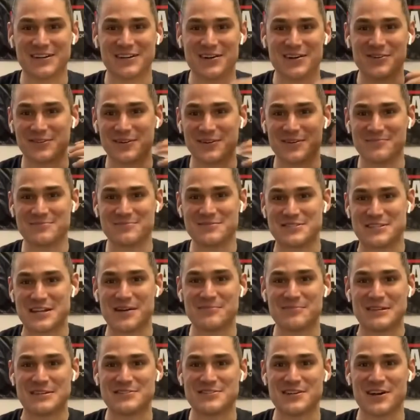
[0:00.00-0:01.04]
from
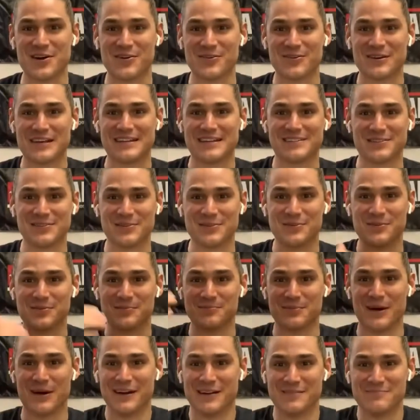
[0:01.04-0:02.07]
chubby Joey
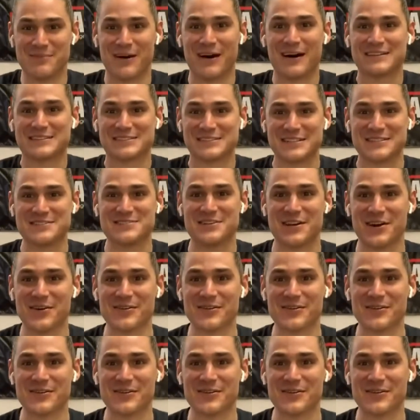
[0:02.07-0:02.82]
to Boston Joey.